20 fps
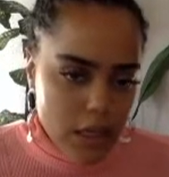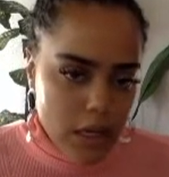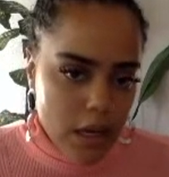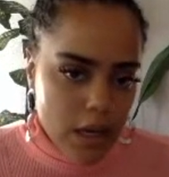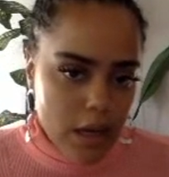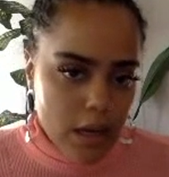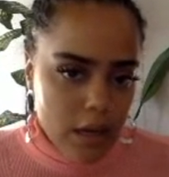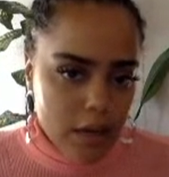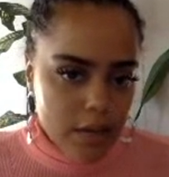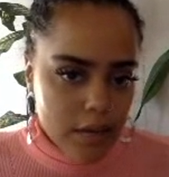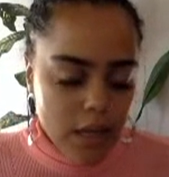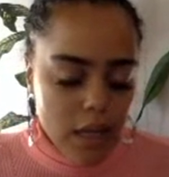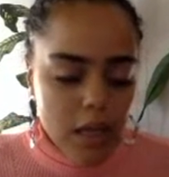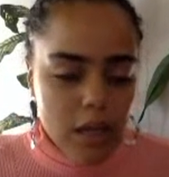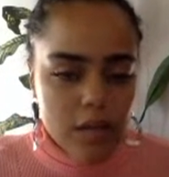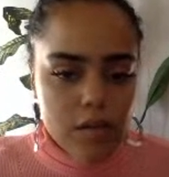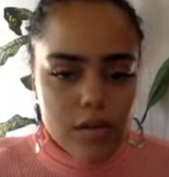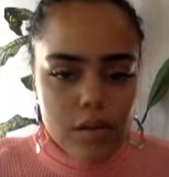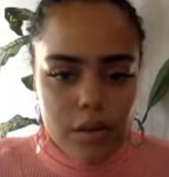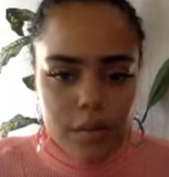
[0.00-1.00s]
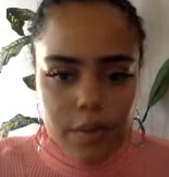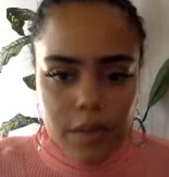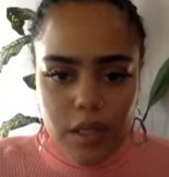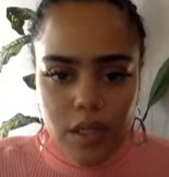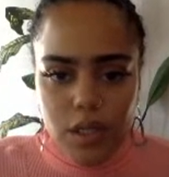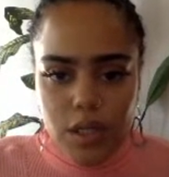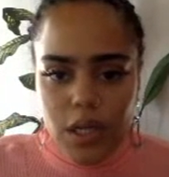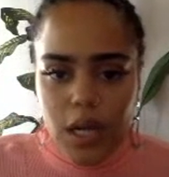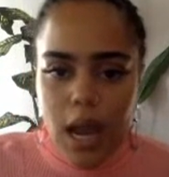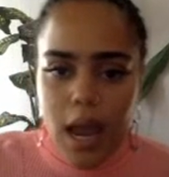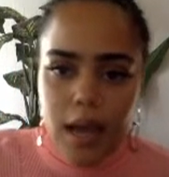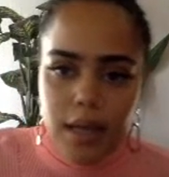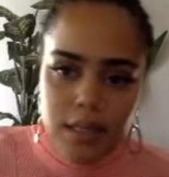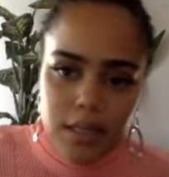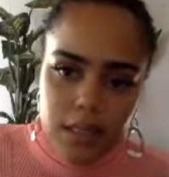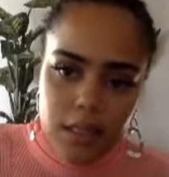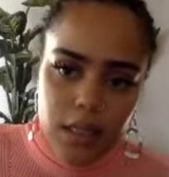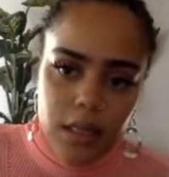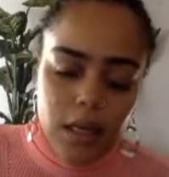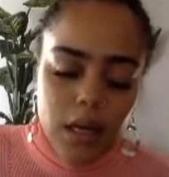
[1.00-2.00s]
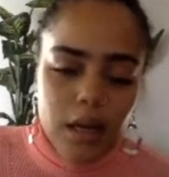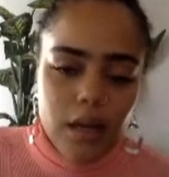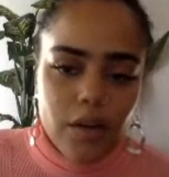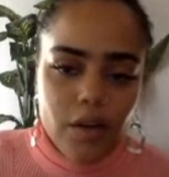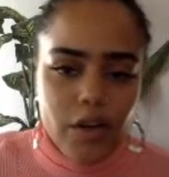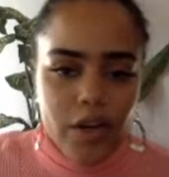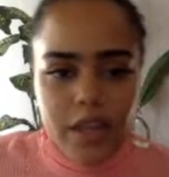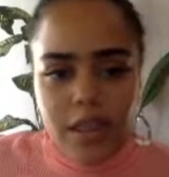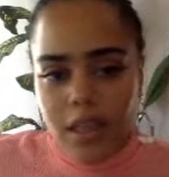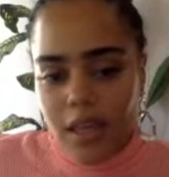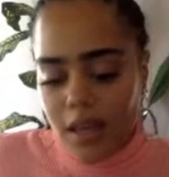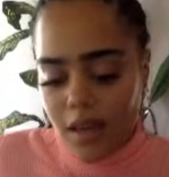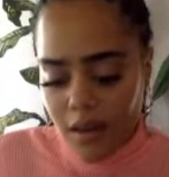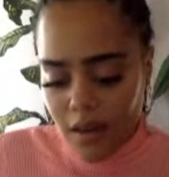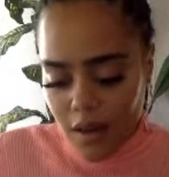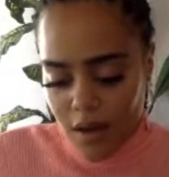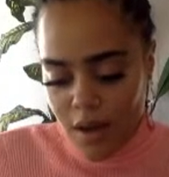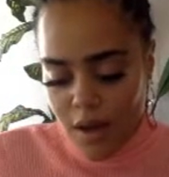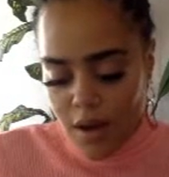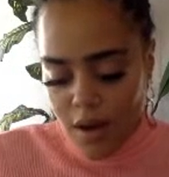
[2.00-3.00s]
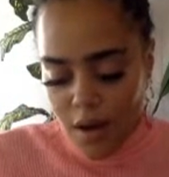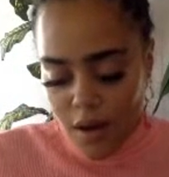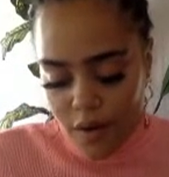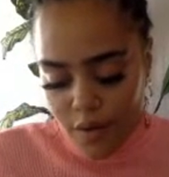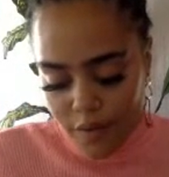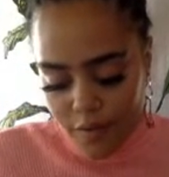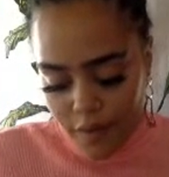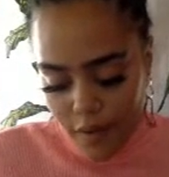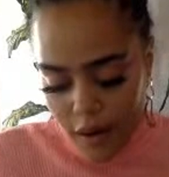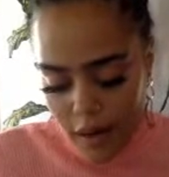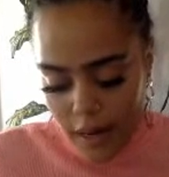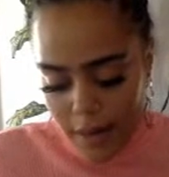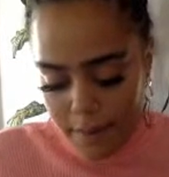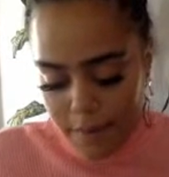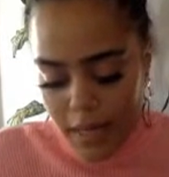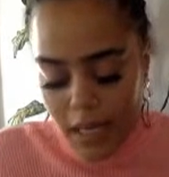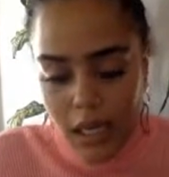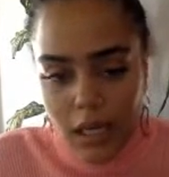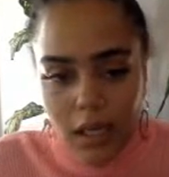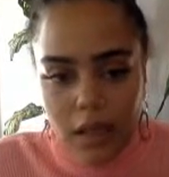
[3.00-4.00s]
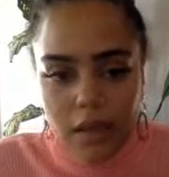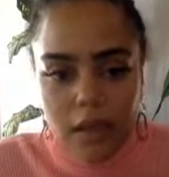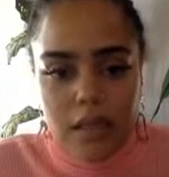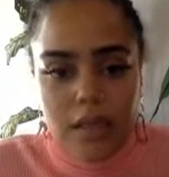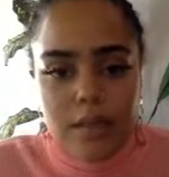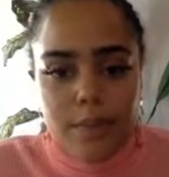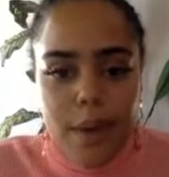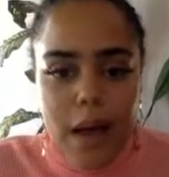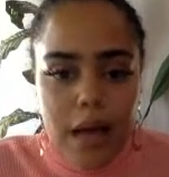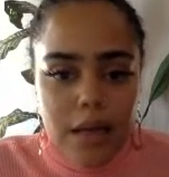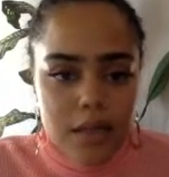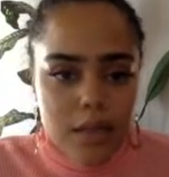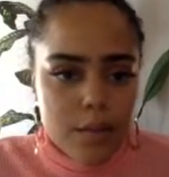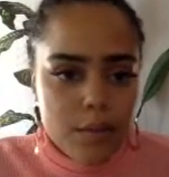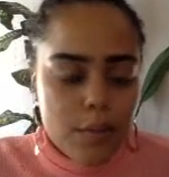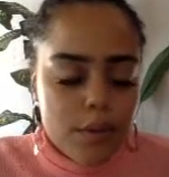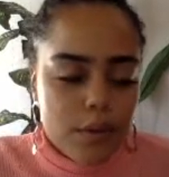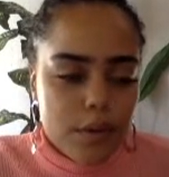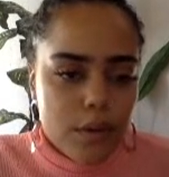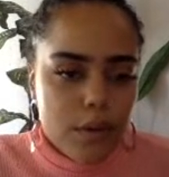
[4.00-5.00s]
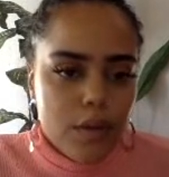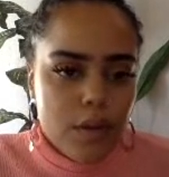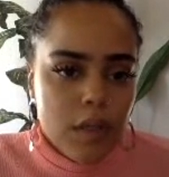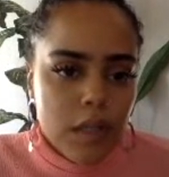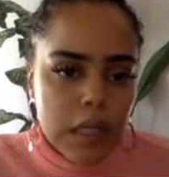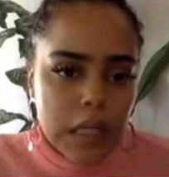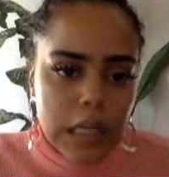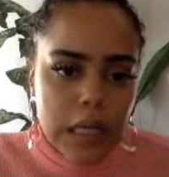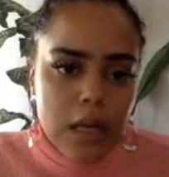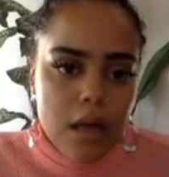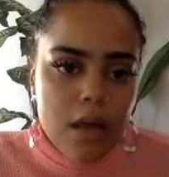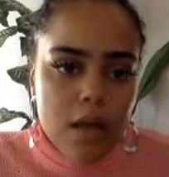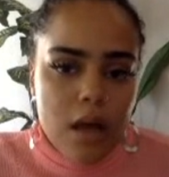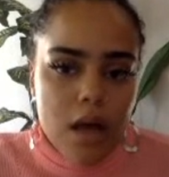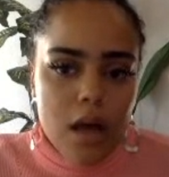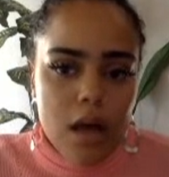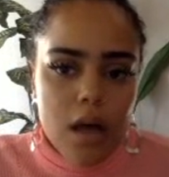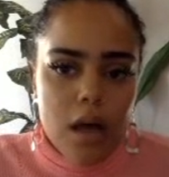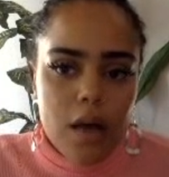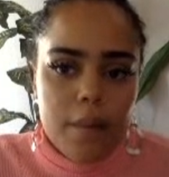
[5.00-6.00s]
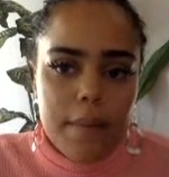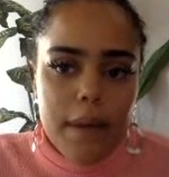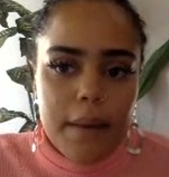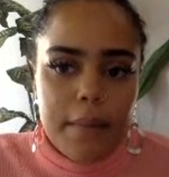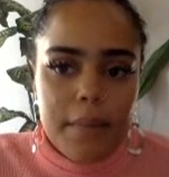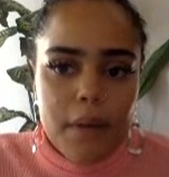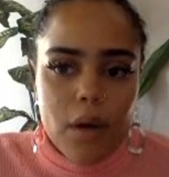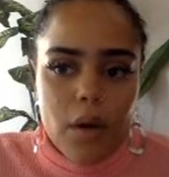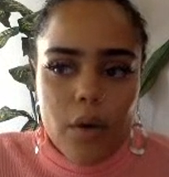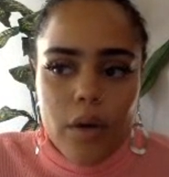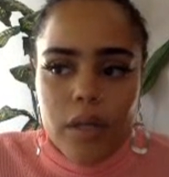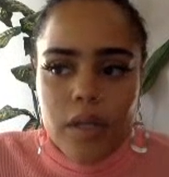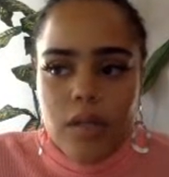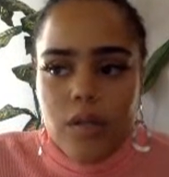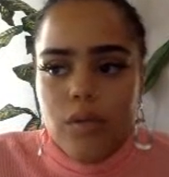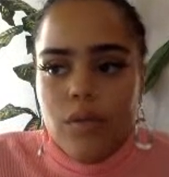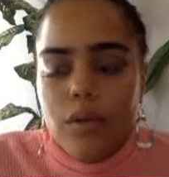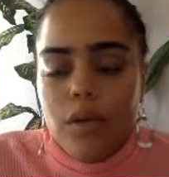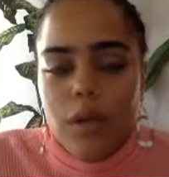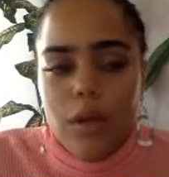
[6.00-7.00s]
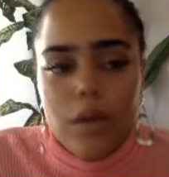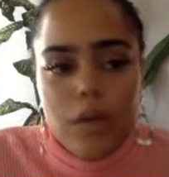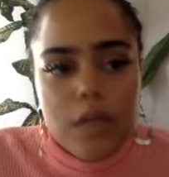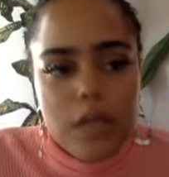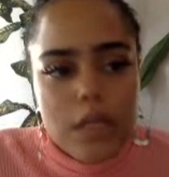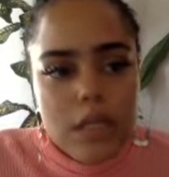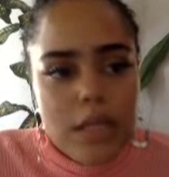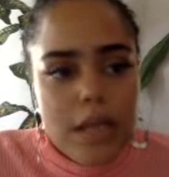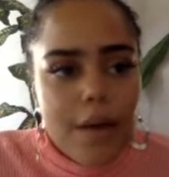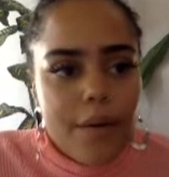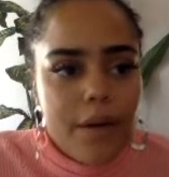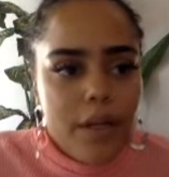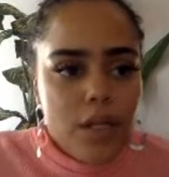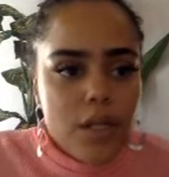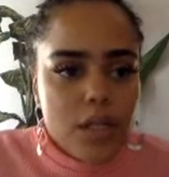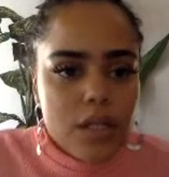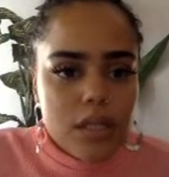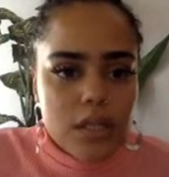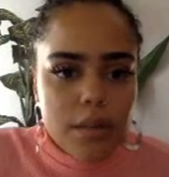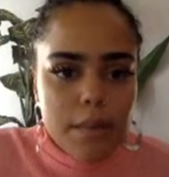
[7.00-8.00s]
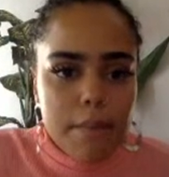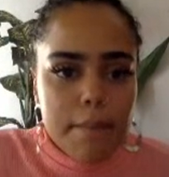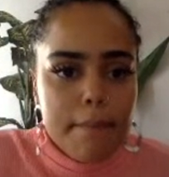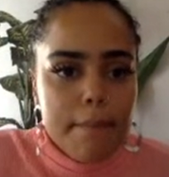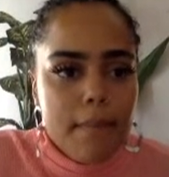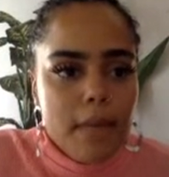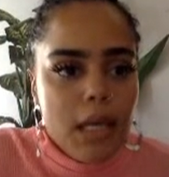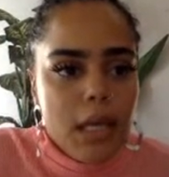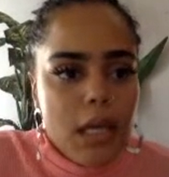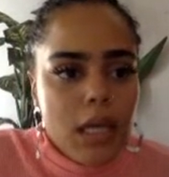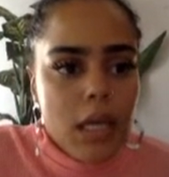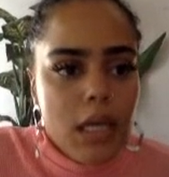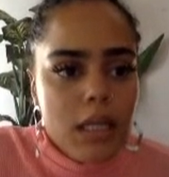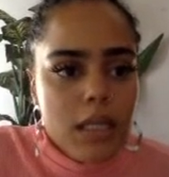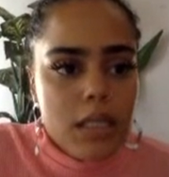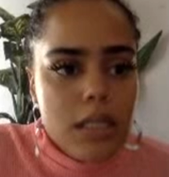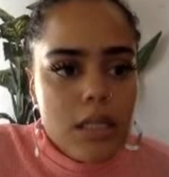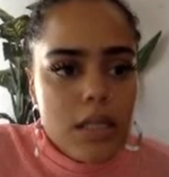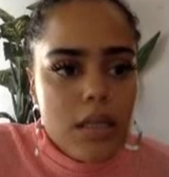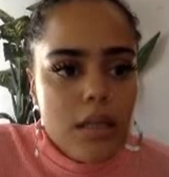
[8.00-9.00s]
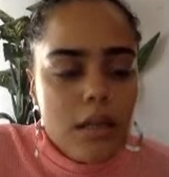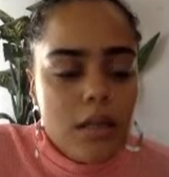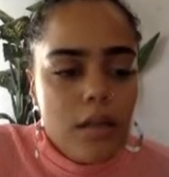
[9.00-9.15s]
And thank you so much, Cassie and Kriti, for making this possible. I'm going to close this out in just a minute.